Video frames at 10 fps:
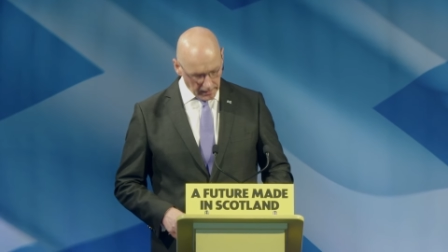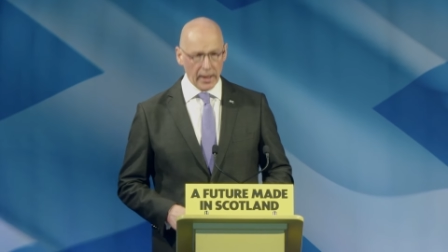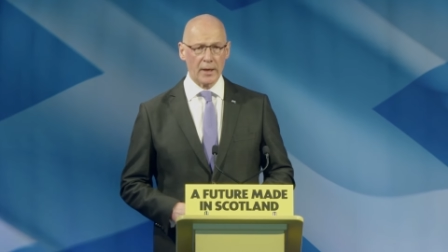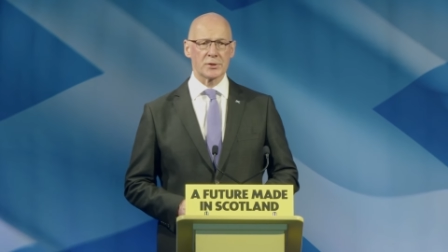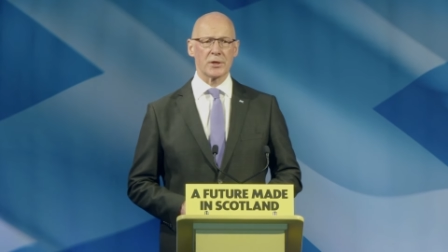
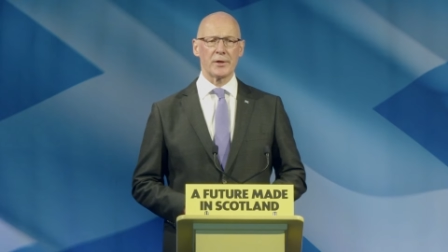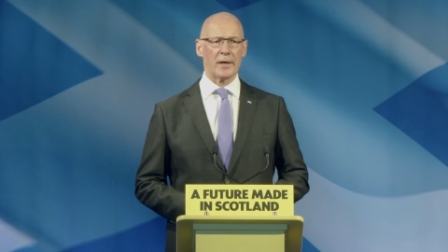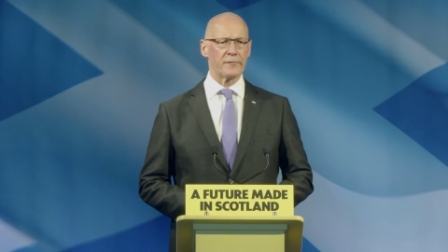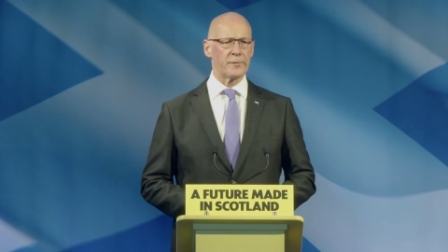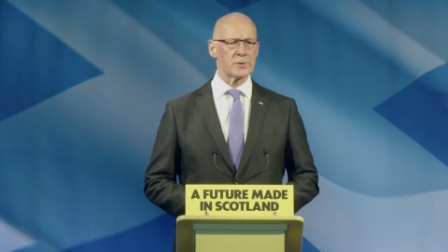Alistair
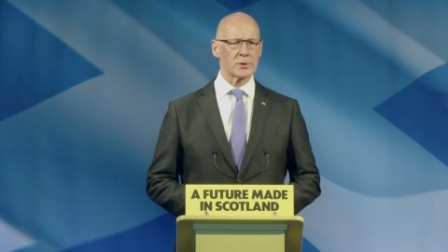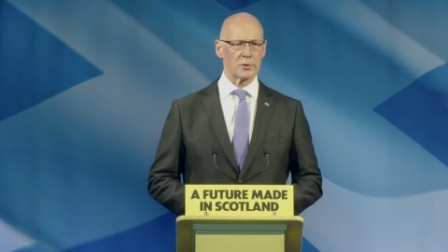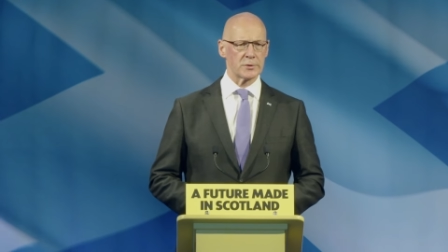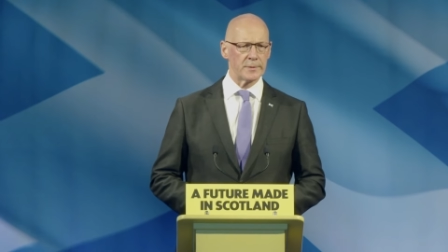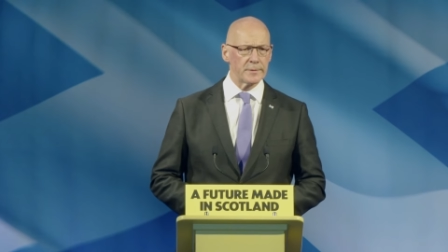Grant from The
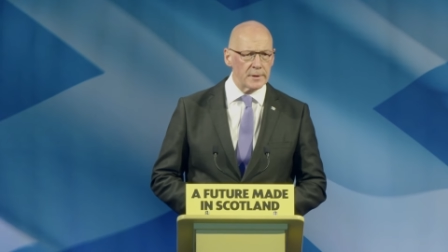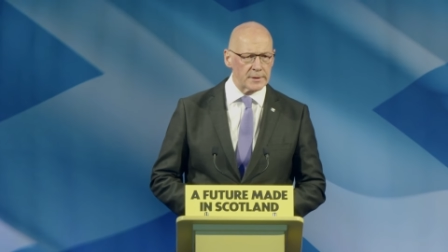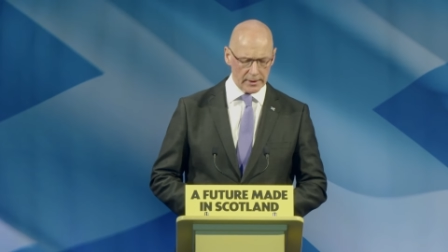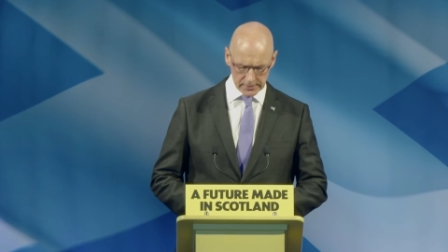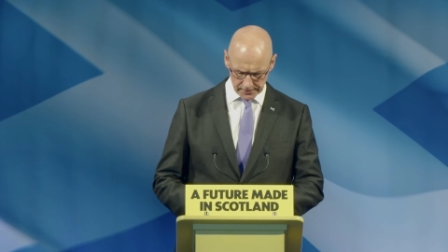Scotsman.
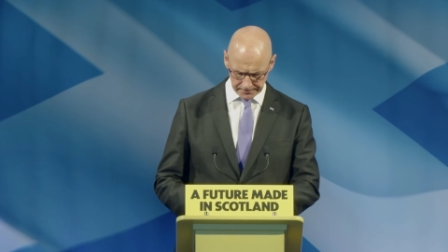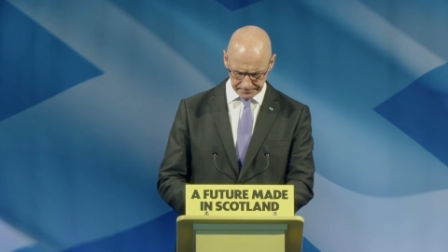There's Alistair.